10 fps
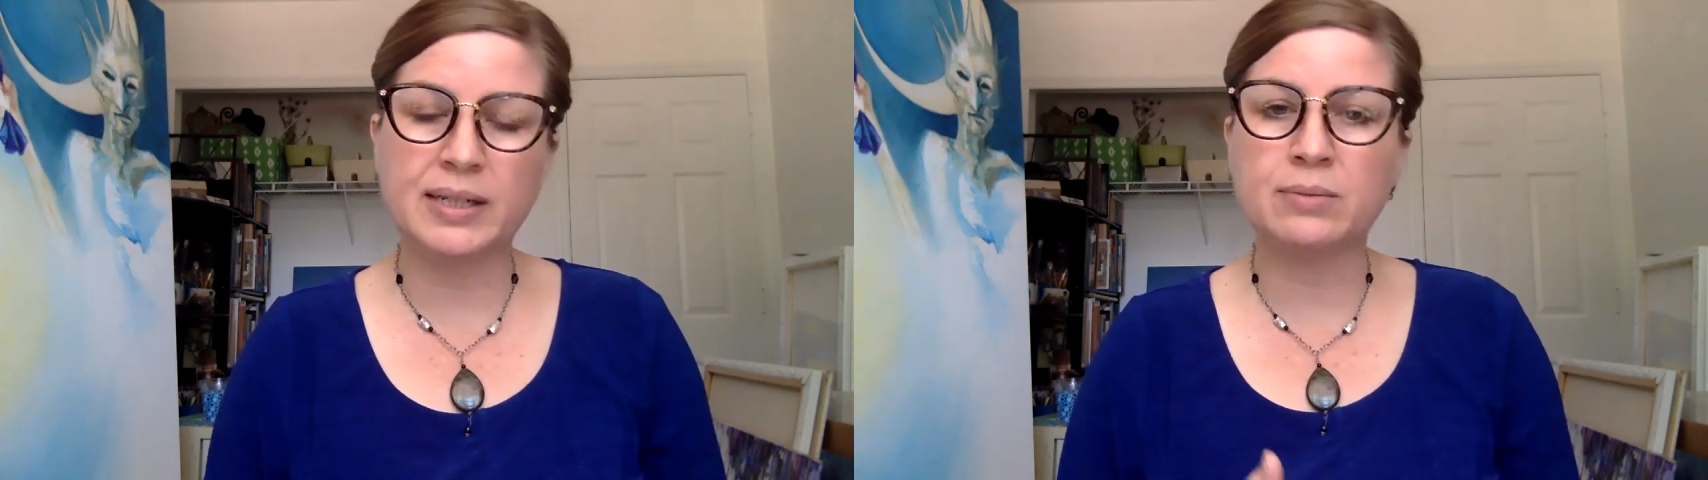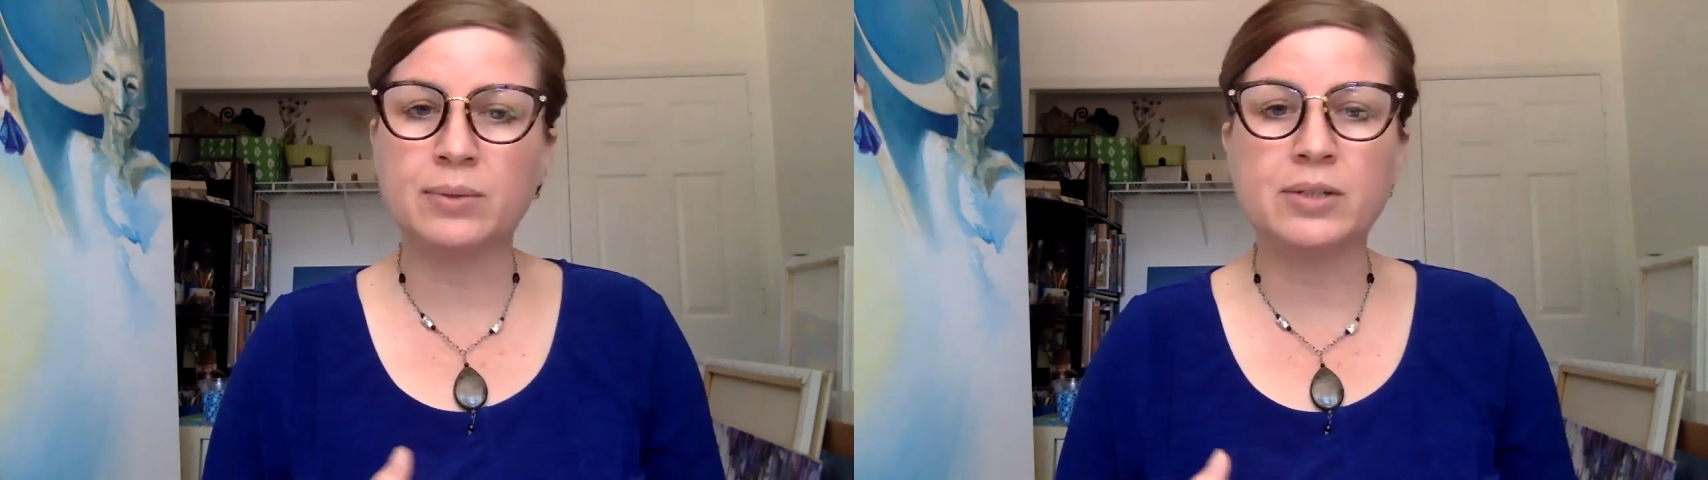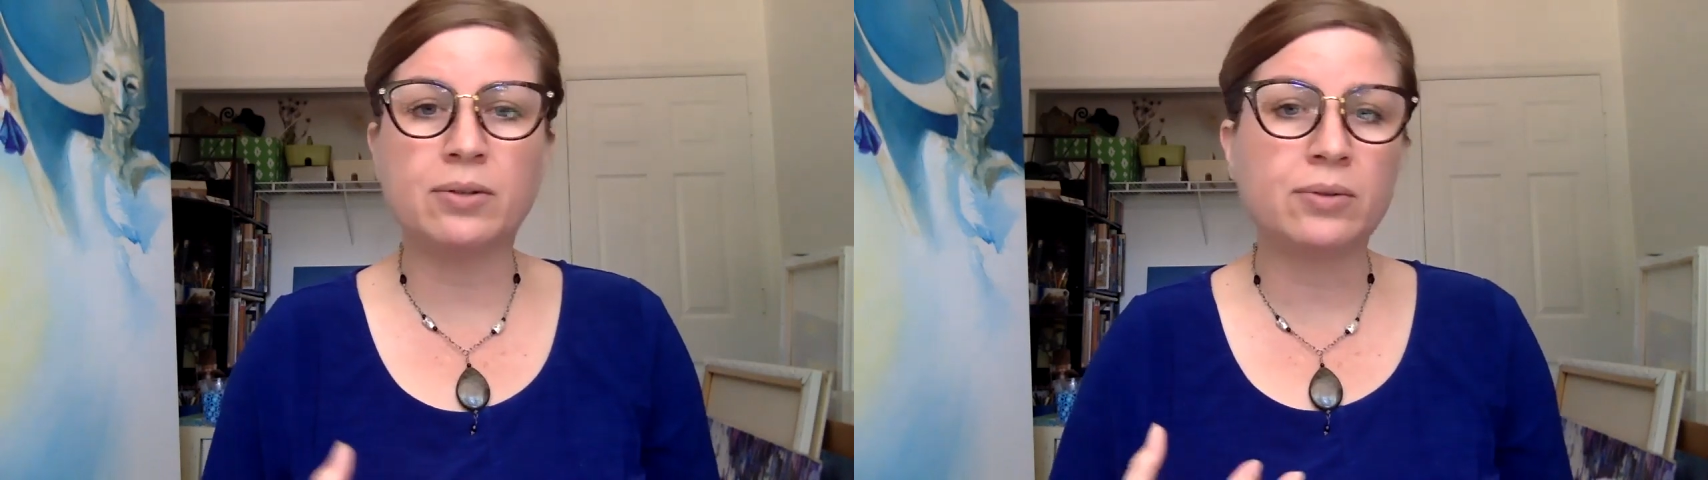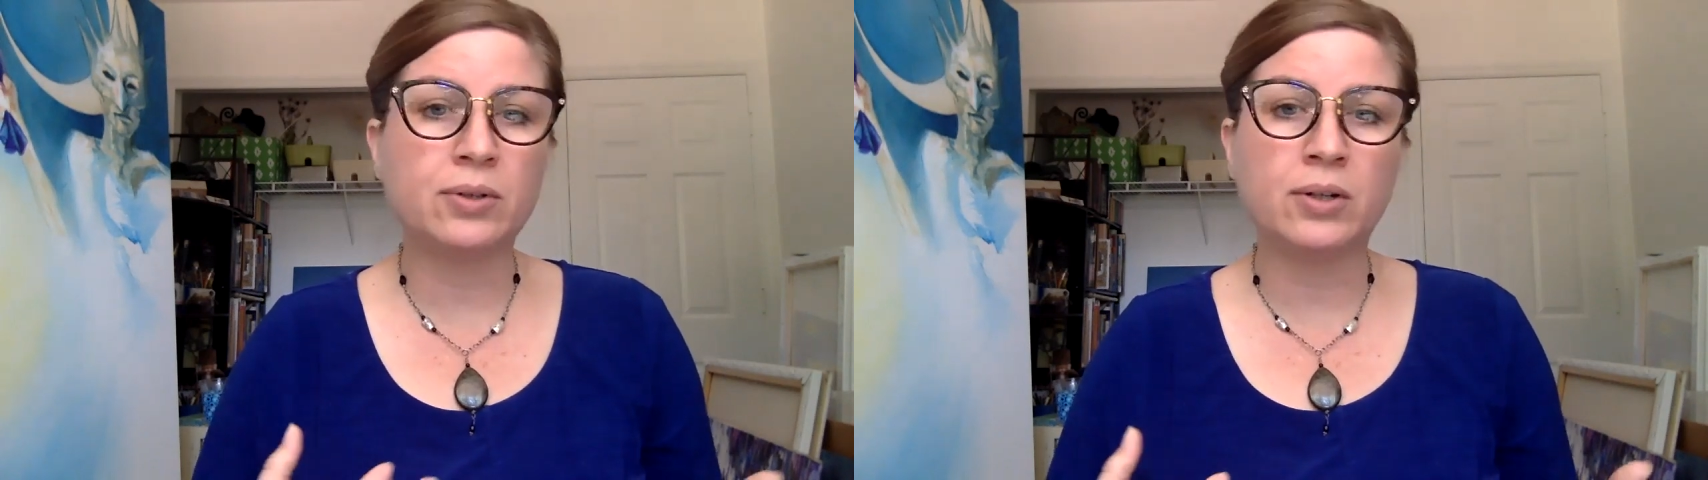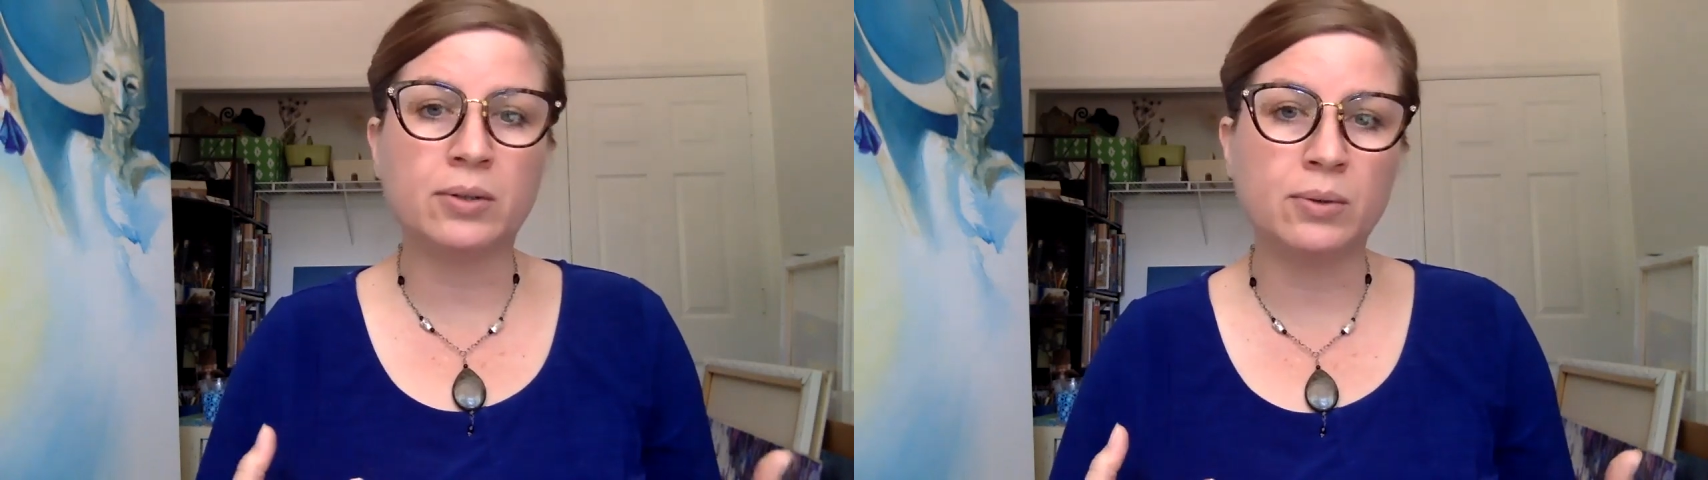and we don't
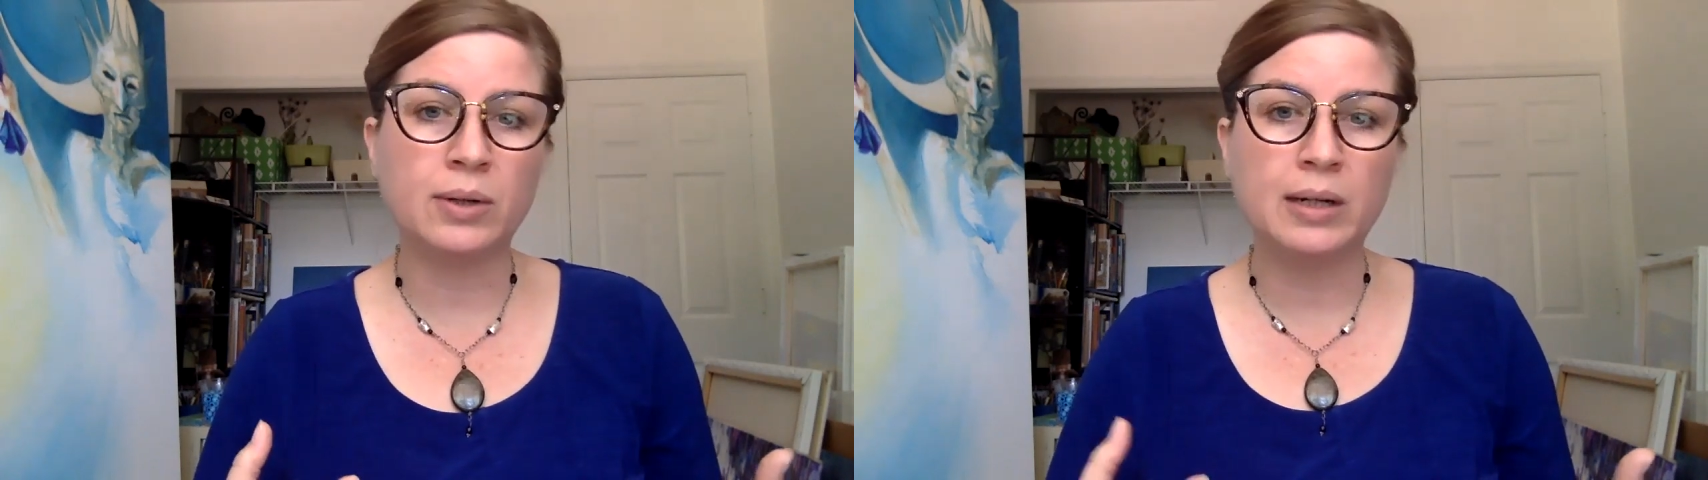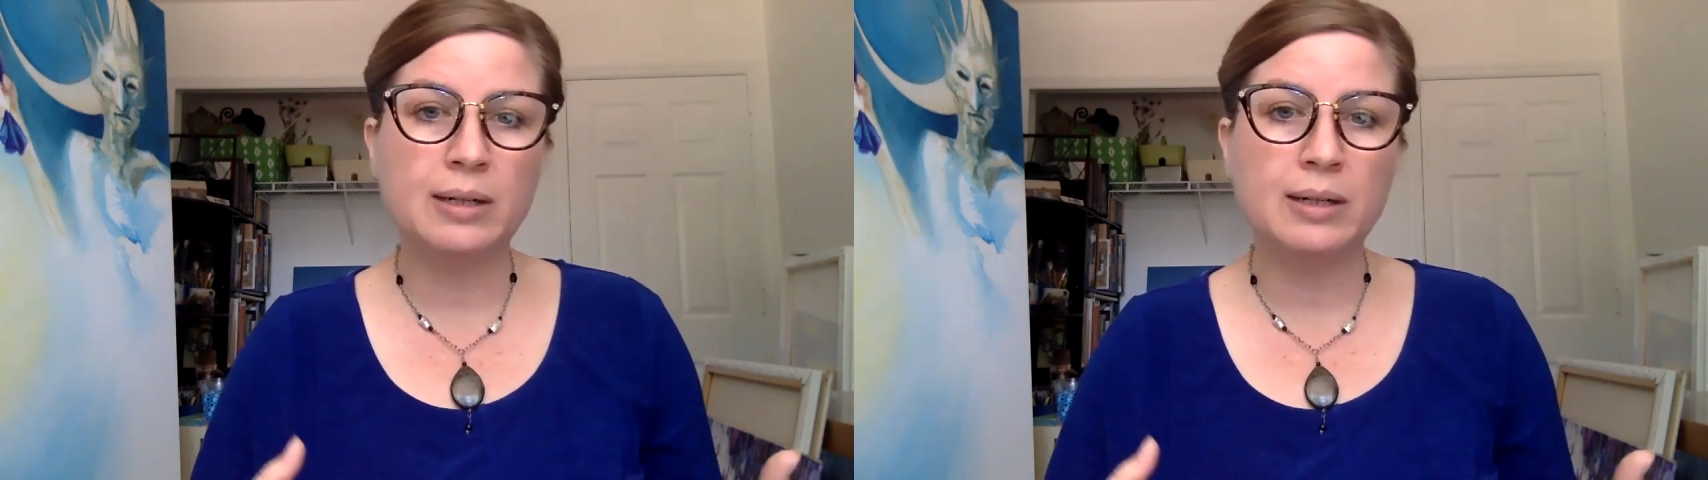know